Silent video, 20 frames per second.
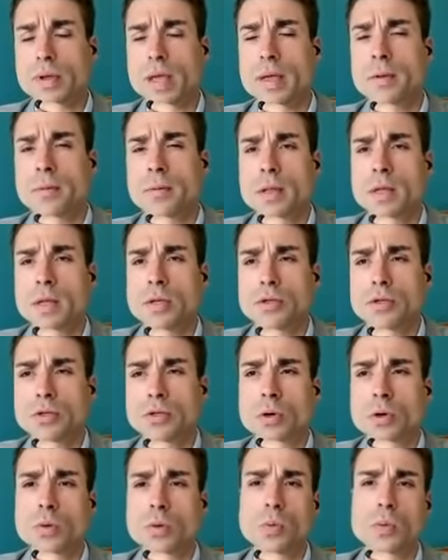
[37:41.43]
Okay,
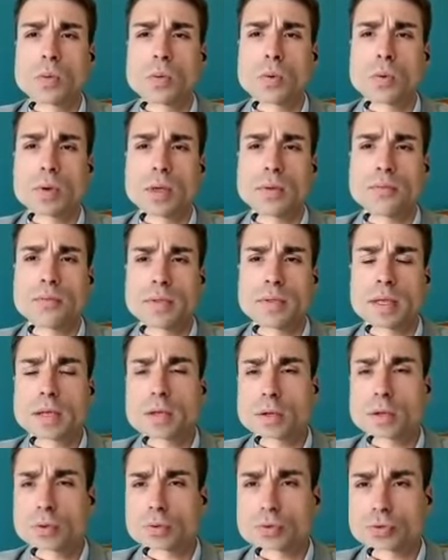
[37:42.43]
so if
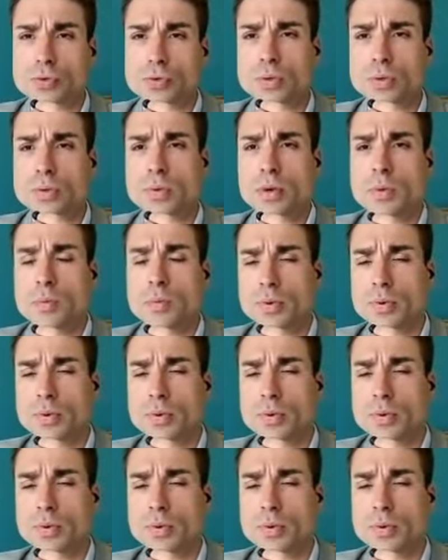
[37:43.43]
the user